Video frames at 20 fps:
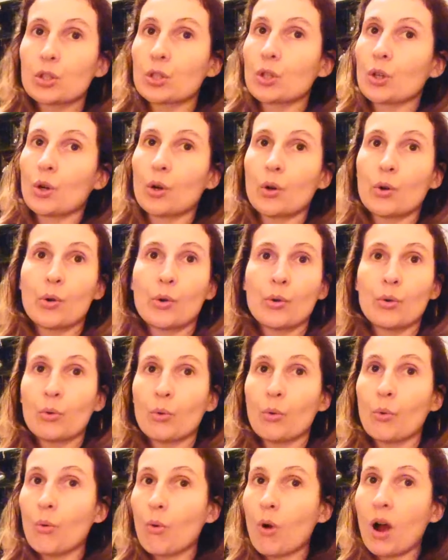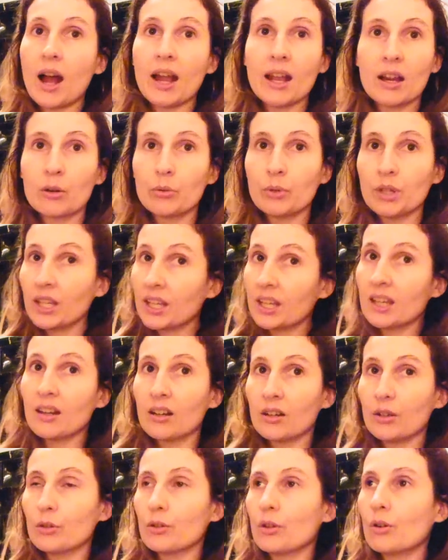so why are we
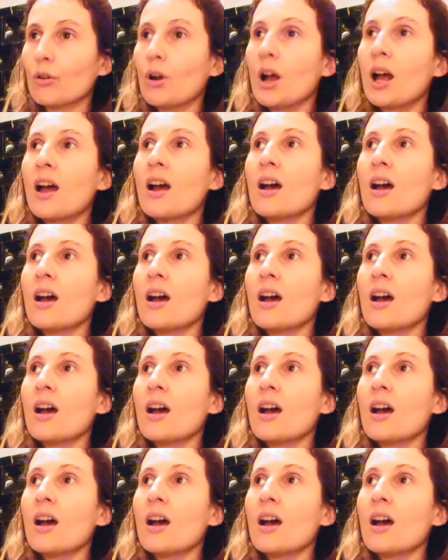here, you know.